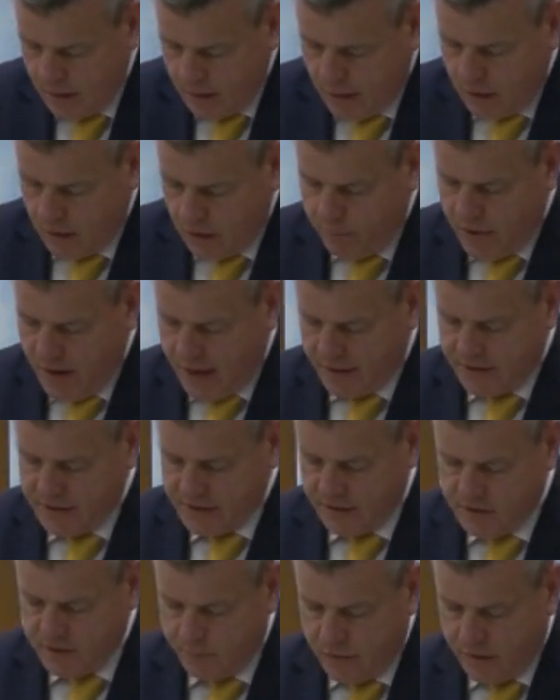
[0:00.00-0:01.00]
our practice
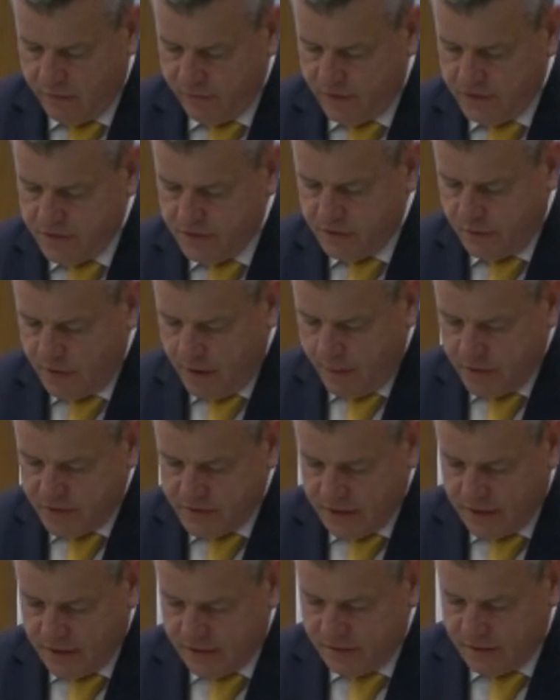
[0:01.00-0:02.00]
has the privilege to
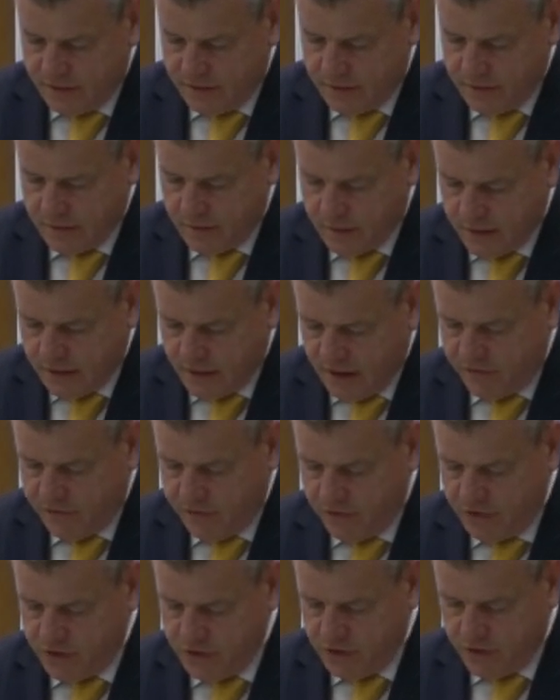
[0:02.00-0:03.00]
represent
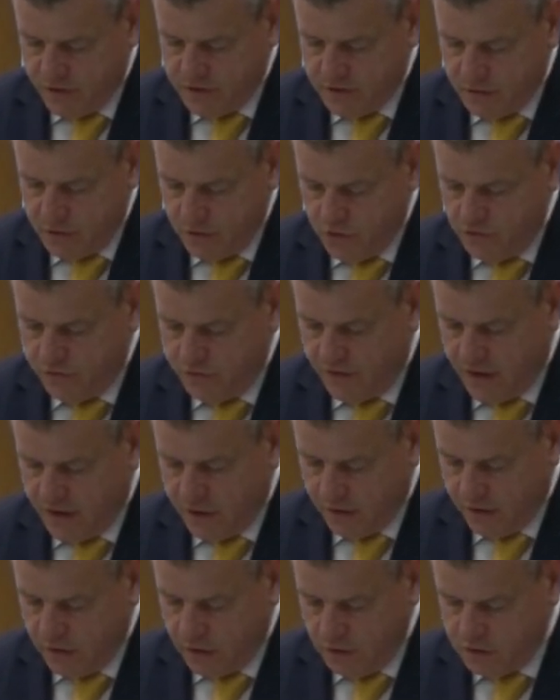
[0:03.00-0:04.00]
Catherine Johnson, whose
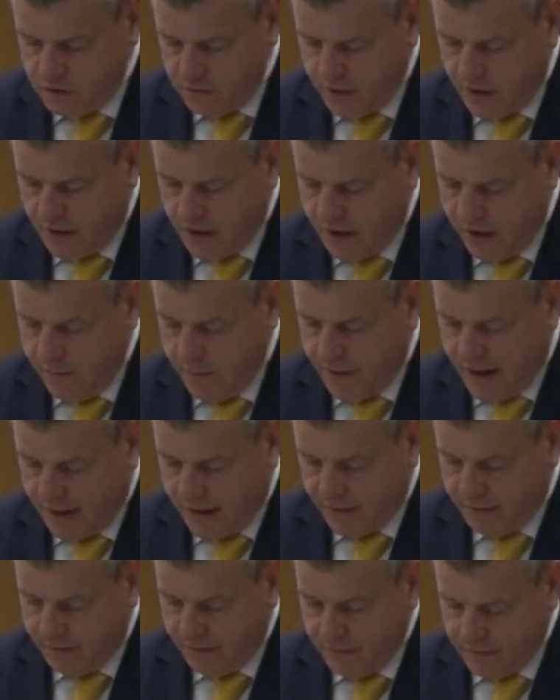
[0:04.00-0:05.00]
father, Constable Harry
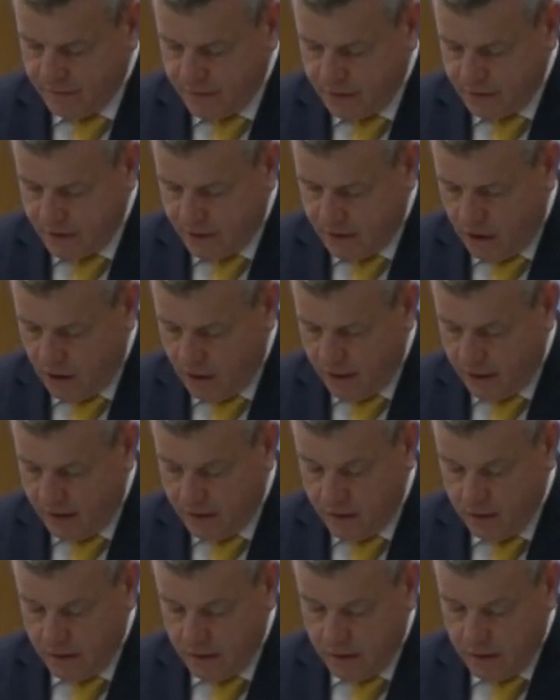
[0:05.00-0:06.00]
Beckett, and a
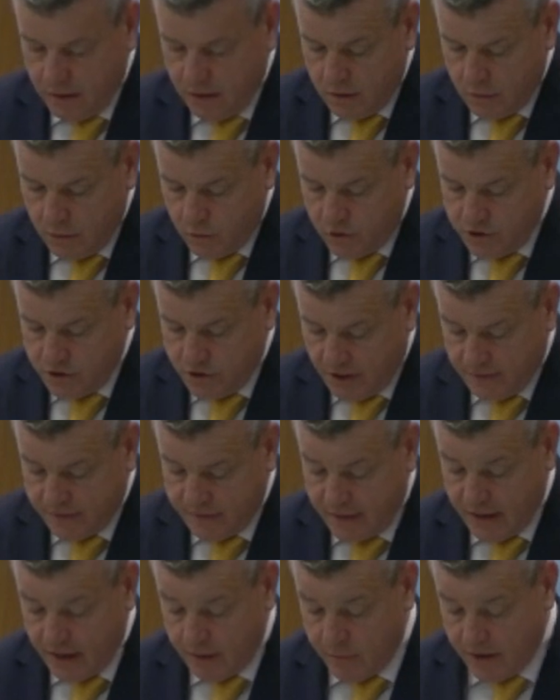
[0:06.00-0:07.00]
colleague were shot
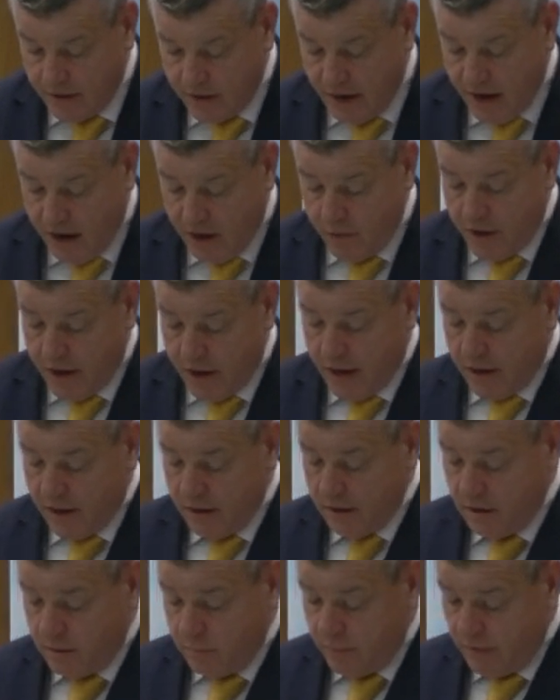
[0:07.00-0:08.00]
dead by the
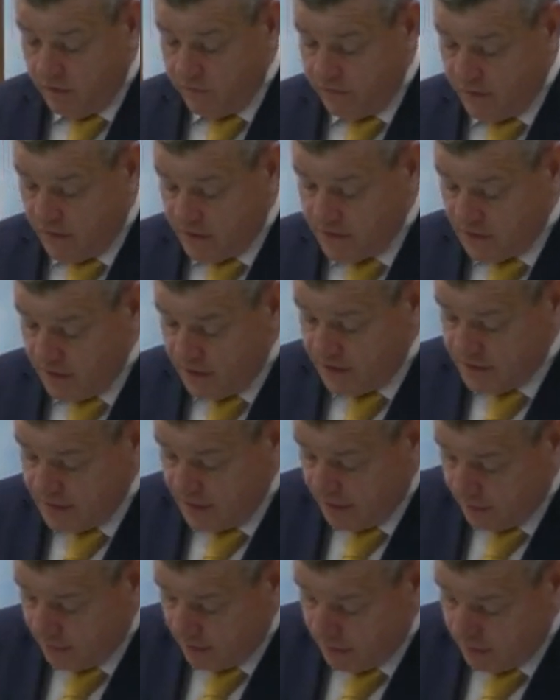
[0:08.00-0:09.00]
IRA in Belfast City
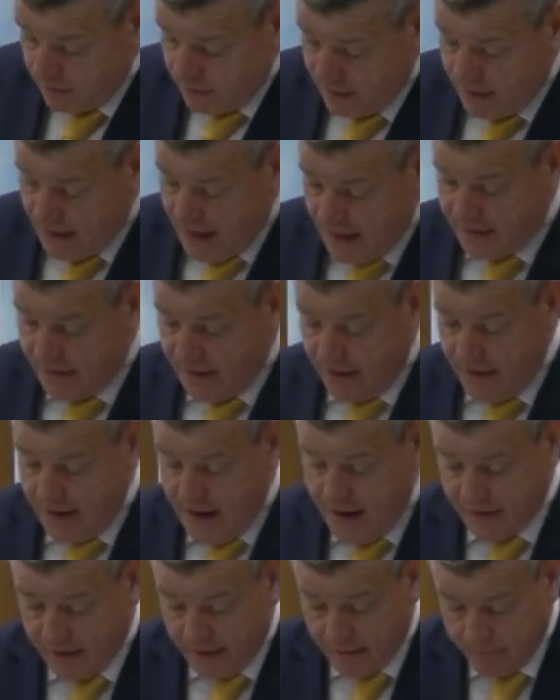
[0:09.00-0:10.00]
Centre in
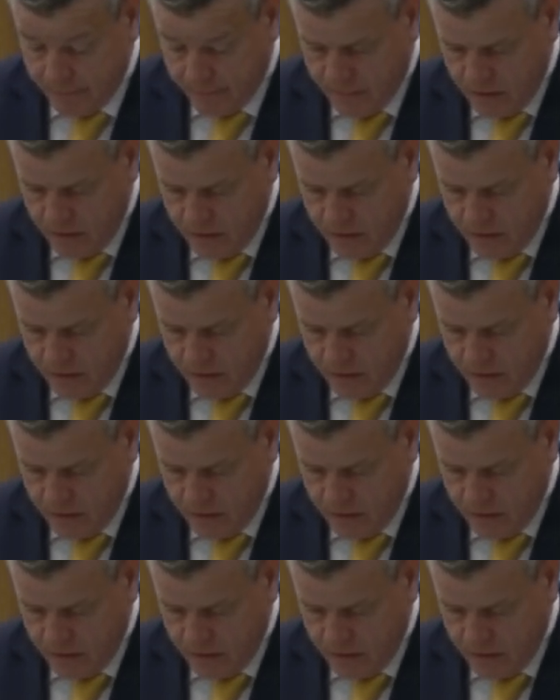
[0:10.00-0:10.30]
1990.